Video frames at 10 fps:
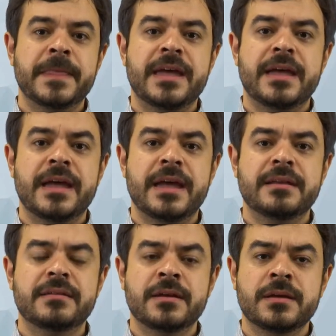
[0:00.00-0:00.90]

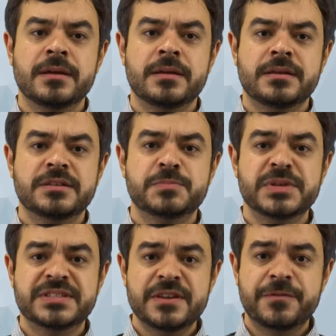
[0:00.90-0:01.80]
and
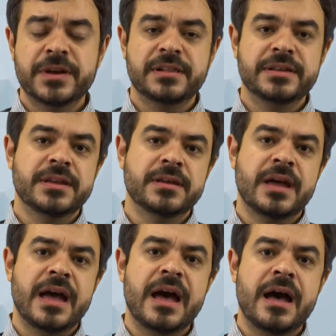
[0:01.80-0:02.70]
specifically
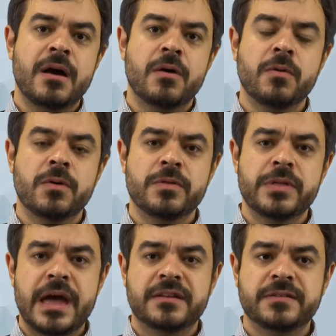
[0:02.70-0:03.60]
how
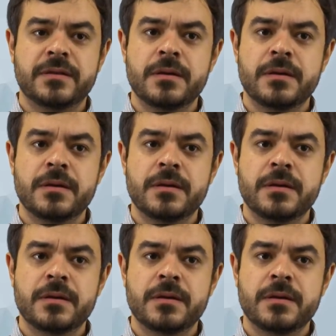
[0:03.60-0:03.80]
that